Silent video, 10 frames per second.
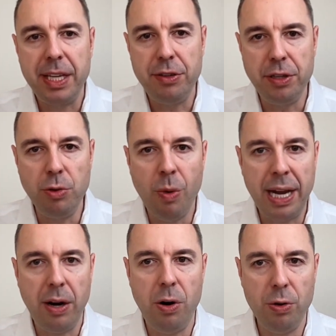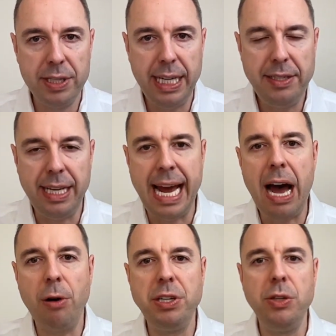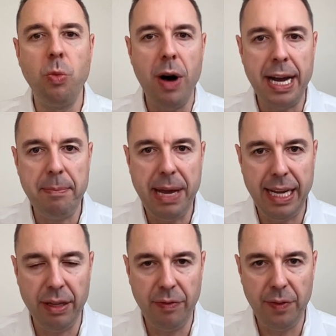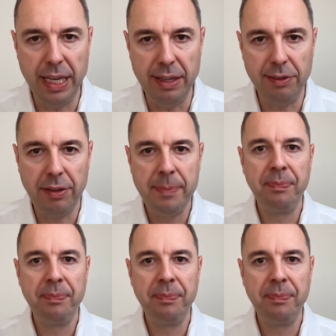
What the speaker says: do you want to hold it and how do you want to pay the fees.